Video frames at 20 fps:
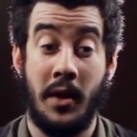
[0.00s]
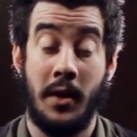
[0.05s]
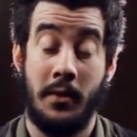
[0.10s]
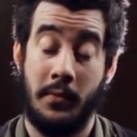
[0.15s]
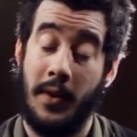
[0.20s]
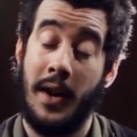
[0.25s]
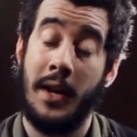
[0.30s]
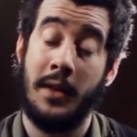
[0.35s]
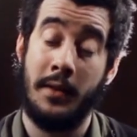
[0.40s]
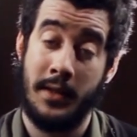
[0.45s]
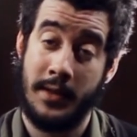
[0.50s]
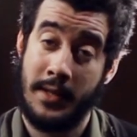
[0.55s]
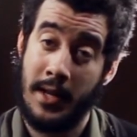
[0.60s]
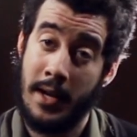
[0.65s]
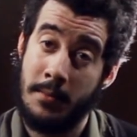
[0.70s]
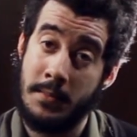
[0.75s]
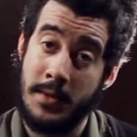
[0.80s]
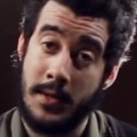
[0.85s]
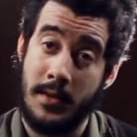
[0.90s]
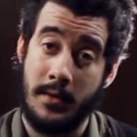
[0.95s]
can find the
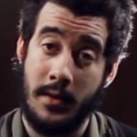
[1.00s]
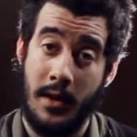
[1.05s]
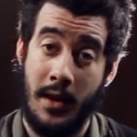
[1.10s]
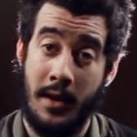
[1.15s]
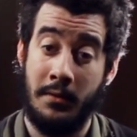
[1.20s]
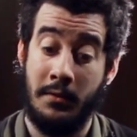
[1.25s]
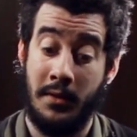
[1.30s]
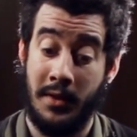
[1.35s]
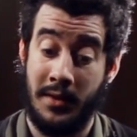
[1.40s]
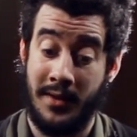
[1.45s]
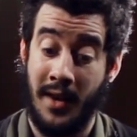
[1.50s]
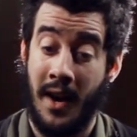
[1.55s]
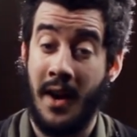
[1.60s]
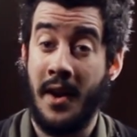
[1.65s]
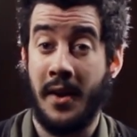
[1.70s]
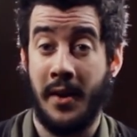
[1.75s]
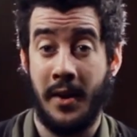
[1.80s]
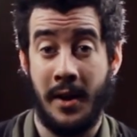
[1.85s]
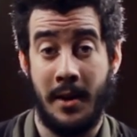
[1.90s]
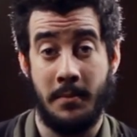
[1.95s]
tabs and the
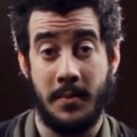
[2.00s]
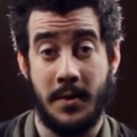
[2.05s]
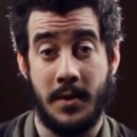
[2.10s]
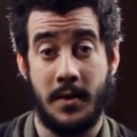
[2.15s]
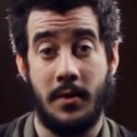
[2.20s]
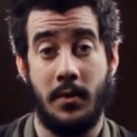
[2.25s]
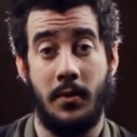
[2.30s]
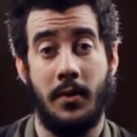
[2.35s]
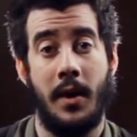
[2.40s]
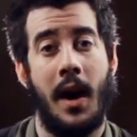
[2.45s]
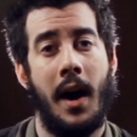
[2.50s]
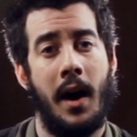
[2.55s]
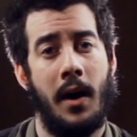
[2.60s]
diagrams on